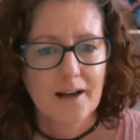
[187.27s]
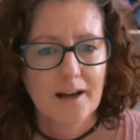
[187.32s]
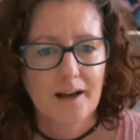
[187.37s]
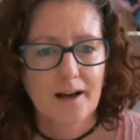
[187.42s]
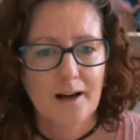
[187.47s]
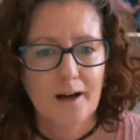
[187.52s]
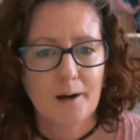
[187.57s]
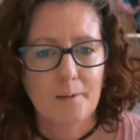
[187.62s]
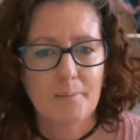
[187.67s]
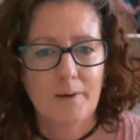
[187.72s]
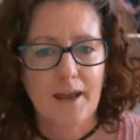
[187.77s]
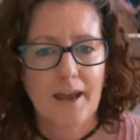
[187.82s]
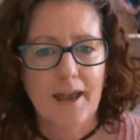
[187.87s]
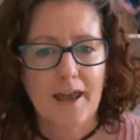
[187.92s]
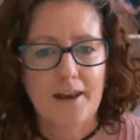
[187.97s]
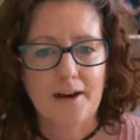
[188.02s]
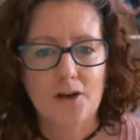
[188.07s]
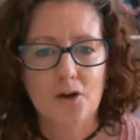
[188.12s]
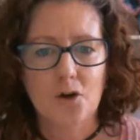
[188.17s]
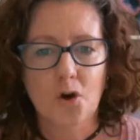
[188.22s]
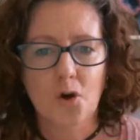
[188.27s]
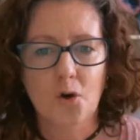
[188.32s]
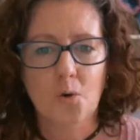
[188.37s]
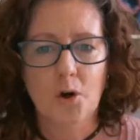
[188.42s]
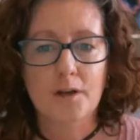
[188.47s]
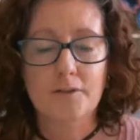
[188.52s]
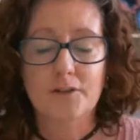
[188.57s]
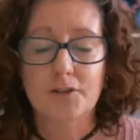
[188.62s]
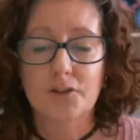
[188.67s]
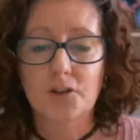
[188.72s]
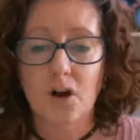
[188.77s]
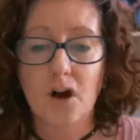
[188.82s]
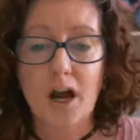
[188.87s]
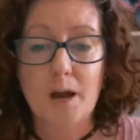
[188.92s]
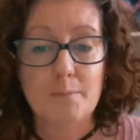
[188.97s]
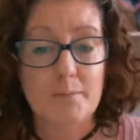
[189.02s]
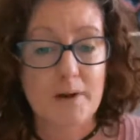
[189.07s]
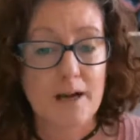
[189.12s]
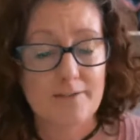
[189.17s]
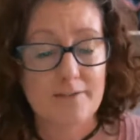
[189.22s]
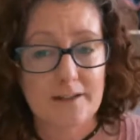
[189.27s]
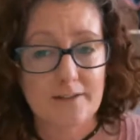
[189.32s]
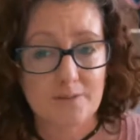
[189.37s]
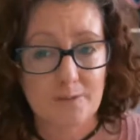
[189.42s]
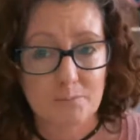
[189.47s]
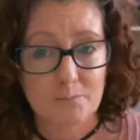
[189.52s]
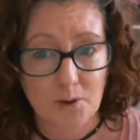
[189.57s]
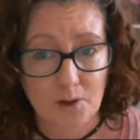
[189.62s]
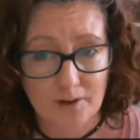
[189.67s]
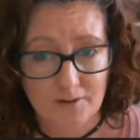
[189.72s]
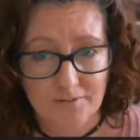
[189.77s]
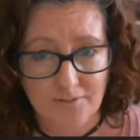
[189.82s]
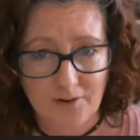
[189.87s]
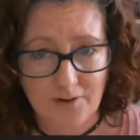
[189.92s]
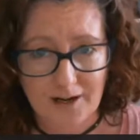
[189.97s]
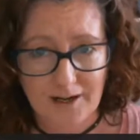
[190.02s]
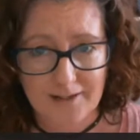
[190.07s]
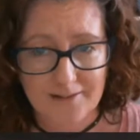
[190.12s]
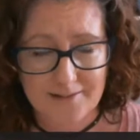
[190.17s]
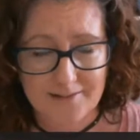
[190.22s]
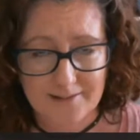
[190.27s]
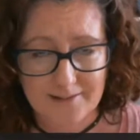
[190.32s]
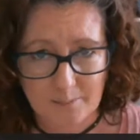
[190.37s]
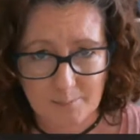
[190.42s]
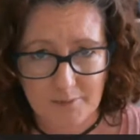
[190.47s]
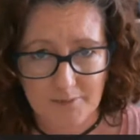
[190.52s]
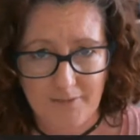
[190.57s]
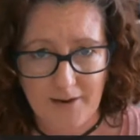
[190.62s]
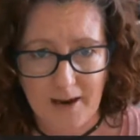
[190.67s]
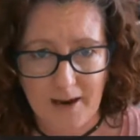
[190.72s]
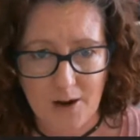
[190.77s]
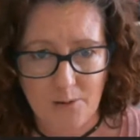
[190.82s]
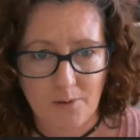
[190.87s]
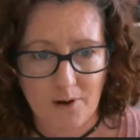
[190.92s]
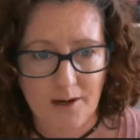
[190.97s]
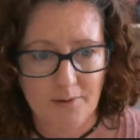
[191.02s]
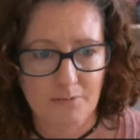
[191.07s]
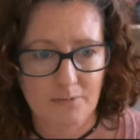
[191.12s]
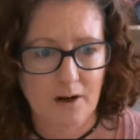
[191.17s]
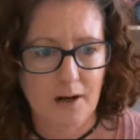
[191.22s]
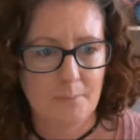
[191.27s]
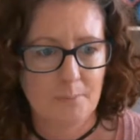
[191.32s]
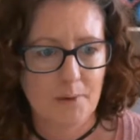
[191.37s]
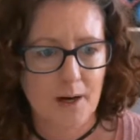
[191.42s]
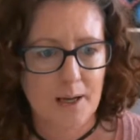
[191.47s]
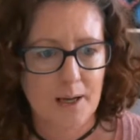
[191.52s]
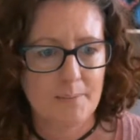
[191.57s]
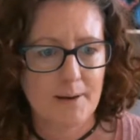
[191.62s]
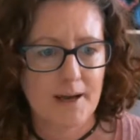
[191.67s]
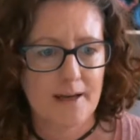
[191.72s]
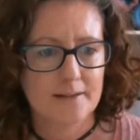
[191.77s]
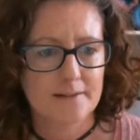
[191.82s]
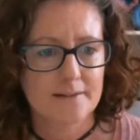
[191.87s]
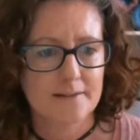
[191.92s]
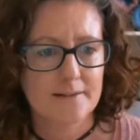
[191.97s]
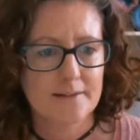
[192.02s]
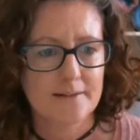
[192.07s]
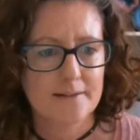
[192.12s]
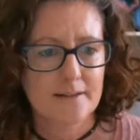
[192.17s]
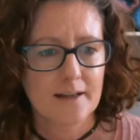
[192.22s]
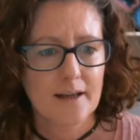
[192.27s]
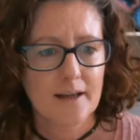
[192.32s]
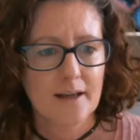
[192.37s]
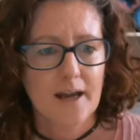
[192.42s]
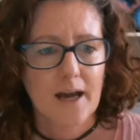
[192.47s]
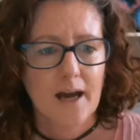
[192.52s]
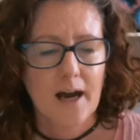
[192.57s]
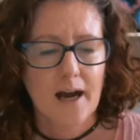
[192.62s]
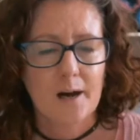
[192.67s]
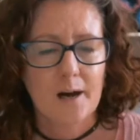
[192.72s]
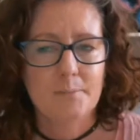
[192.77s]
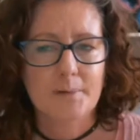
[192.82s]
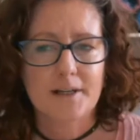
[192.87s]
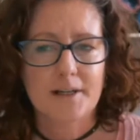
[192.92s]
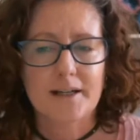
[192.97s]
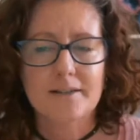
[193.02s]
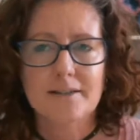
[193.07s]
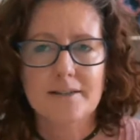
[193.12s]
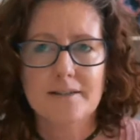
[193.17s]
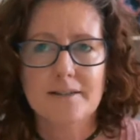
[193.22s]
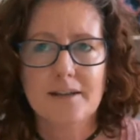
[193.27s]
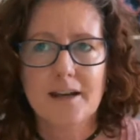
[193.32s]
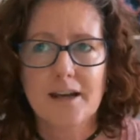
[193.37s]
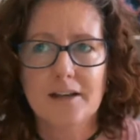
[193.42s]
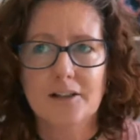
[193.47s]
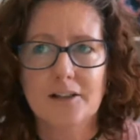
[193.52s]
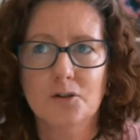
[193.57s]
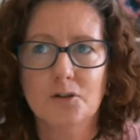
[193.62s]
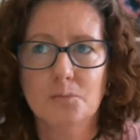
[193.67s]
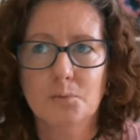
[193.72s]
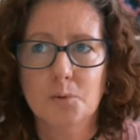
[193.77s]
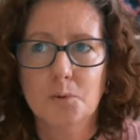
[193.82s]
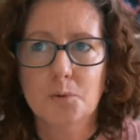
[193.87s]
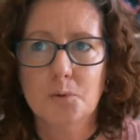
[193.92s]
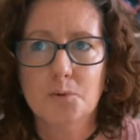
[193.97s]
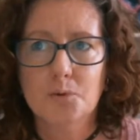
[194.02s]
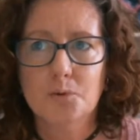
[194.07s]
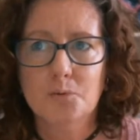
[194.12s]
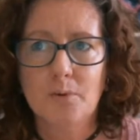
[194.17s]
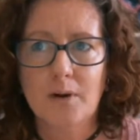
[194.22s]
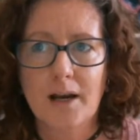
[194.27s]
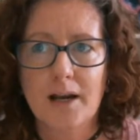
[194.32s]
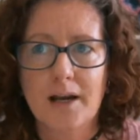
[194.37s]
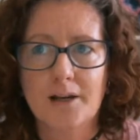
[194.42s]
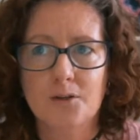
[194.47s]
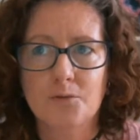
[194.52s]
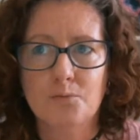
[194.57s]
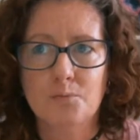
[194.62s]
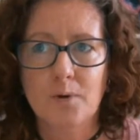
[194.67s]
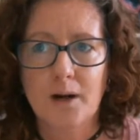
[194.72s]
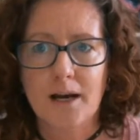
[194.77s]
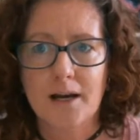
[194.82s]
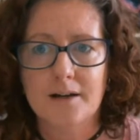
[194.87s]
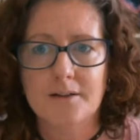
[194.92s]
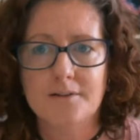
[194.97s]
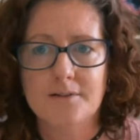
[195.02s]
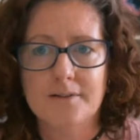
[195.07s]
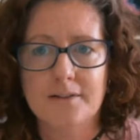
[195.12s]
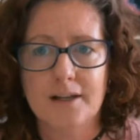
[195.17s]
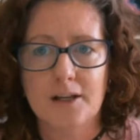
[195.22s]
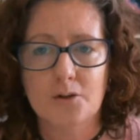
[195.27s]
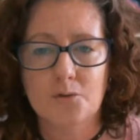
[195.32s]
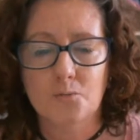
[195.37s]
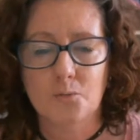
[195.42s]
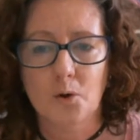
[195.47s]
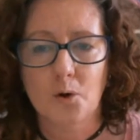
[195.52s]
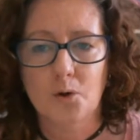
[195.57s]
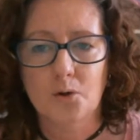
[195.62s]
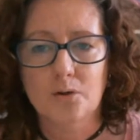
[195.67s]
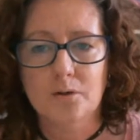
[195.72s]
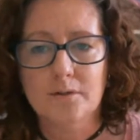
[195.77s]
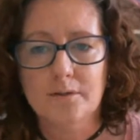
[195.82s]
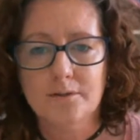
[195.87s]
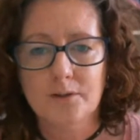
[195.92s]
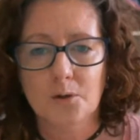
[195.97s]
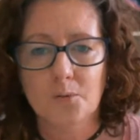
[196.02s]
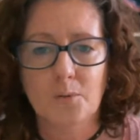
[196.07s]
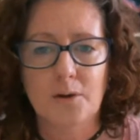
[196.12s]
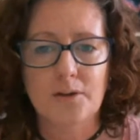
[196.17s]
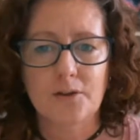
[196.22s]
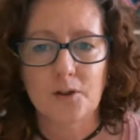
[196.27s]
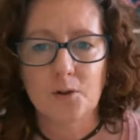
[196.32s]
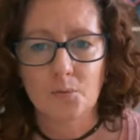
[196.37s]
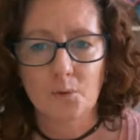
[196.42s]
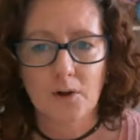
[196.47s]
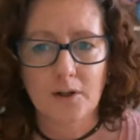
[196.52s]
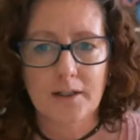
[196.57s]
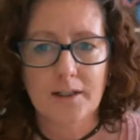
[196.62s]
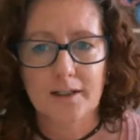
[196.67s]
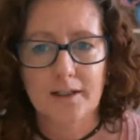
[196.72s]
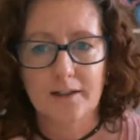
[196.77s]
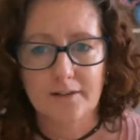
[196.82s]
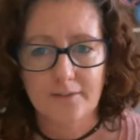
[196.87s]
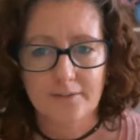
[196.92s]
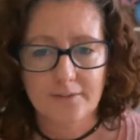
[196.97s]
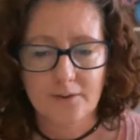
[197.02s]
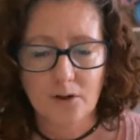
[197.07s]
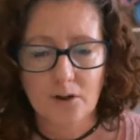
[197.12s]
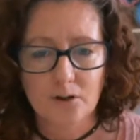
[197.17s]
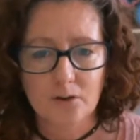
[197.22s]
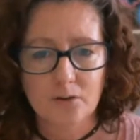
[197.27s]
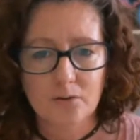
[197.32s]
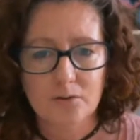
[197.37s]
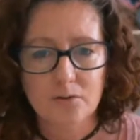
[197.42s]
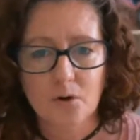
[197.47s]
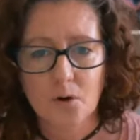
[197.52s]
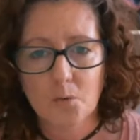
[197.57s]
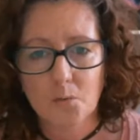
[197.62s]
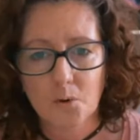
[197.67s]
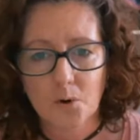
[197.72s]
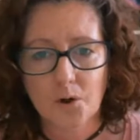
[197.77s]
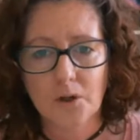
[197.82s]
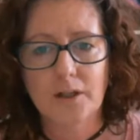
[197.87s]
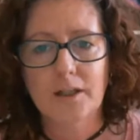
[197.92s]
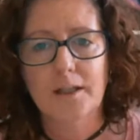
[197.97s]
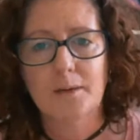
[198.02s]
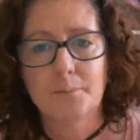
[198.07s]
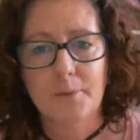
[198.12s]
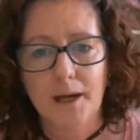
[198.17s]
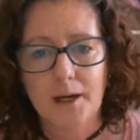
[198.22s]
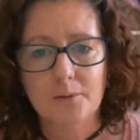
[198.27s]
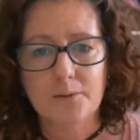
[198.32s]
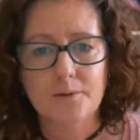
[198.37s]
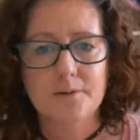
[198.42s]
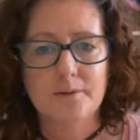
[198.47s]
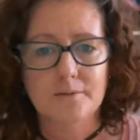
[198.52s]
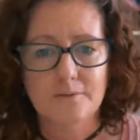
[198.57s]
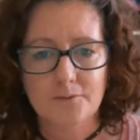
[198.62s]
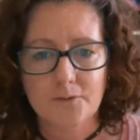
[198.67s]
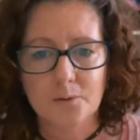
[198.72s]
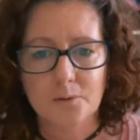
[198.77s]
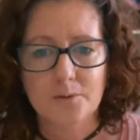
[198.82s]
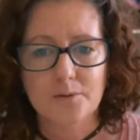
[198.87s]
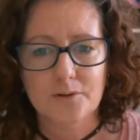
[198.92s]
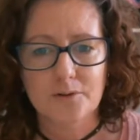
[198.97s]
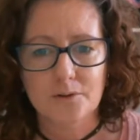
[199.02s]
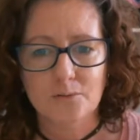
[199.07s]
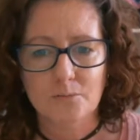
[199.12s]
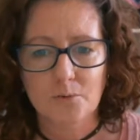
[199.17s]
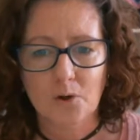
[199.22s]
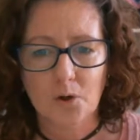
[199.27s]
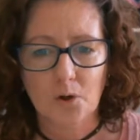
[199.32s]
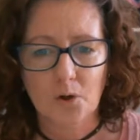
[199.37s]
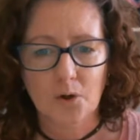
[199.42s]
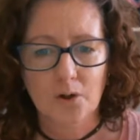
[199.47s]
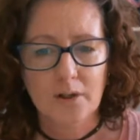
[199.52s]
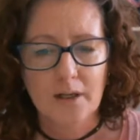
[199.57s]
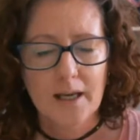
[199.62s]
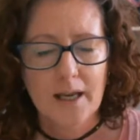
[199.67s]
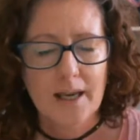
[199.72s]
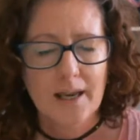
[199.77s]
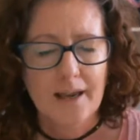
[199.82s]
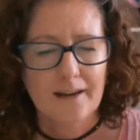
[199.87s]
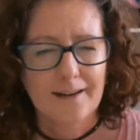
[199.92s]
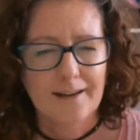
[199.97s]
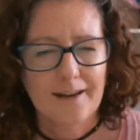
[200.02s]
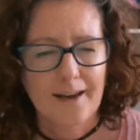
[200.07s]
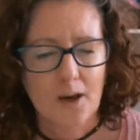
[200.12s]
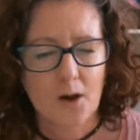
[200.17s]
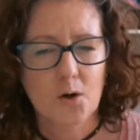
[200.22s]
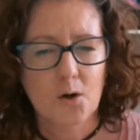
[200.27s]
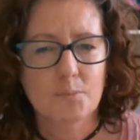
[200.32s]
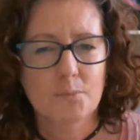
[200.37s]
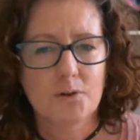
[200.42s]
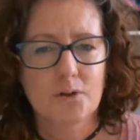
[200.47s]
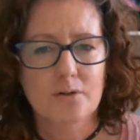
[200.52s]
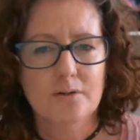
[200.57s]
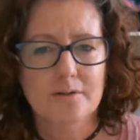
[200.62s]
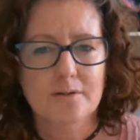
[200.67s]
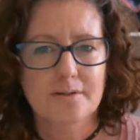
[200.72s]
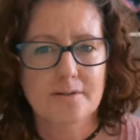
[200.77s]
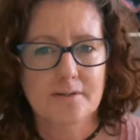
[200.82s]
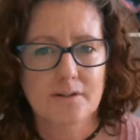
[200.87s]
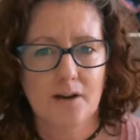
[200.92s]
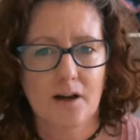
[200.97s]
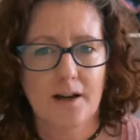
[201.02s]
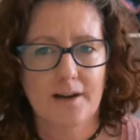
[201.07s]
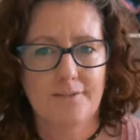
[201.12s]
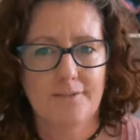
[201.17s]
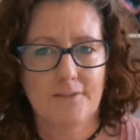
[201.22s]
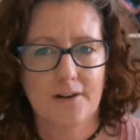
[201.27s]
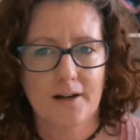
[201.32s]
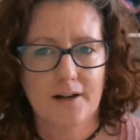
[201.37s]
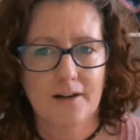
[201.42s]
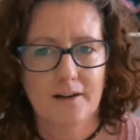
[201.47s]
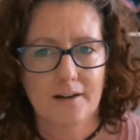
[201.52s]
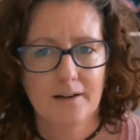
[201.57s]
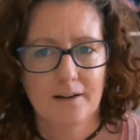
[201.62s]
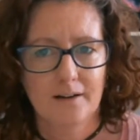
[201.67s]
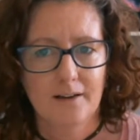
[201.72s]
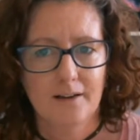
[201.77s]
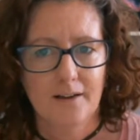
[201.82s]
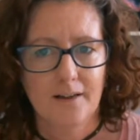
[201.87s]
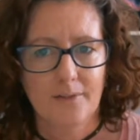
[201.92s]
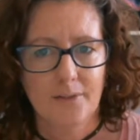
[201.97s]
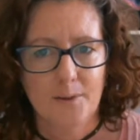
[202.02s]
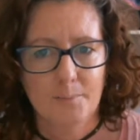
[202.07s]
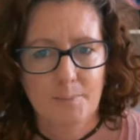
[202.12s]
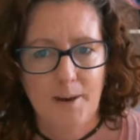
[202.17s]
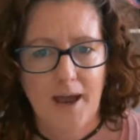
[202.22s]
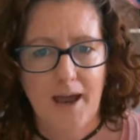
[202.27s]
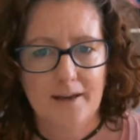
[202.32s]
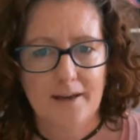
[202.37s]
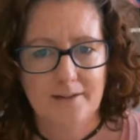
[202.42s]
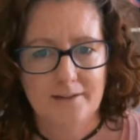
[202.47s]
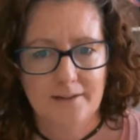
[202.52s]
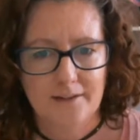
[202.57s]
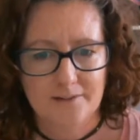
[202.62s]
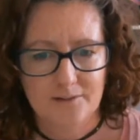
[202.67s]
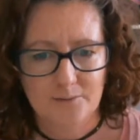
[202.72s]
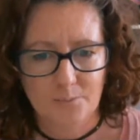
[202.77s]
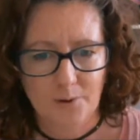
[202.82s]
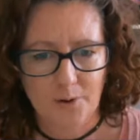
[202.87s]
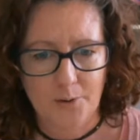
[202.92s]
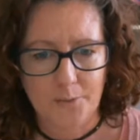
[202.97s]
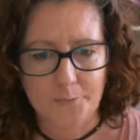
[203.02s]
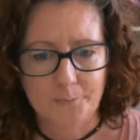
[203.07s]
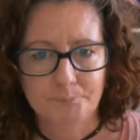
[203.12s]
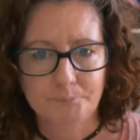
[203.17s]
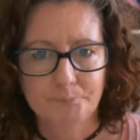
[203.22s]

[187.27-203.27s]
And I know over time I've even modified some of how I write my patterns. But understanding the rules around rounds and rows, so whether you're working in a circle or working backwards and forwards in a row, can help you decipher the pattern as well.